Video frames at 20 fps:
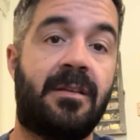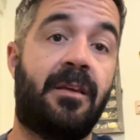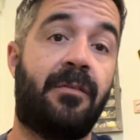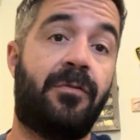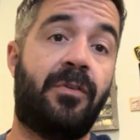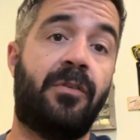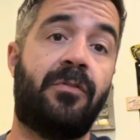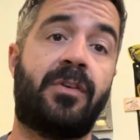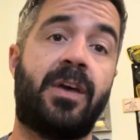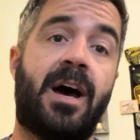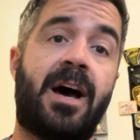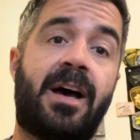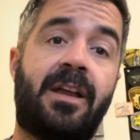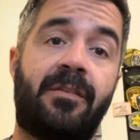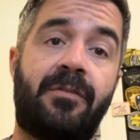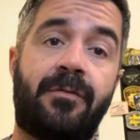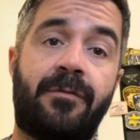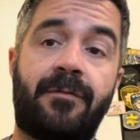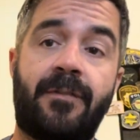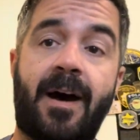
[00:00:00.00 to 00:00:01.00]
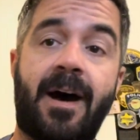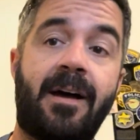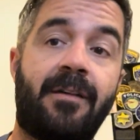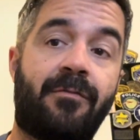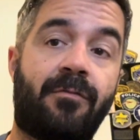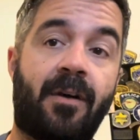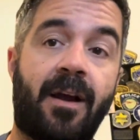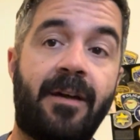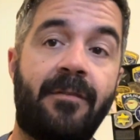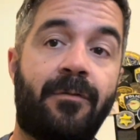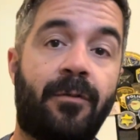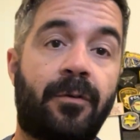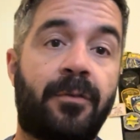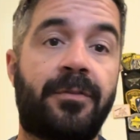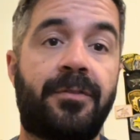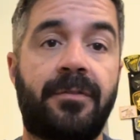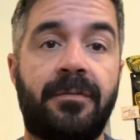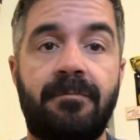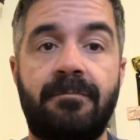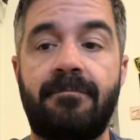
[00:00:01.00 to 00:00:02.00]
If you've got 5
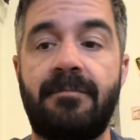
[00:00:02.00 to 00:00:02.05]
rifles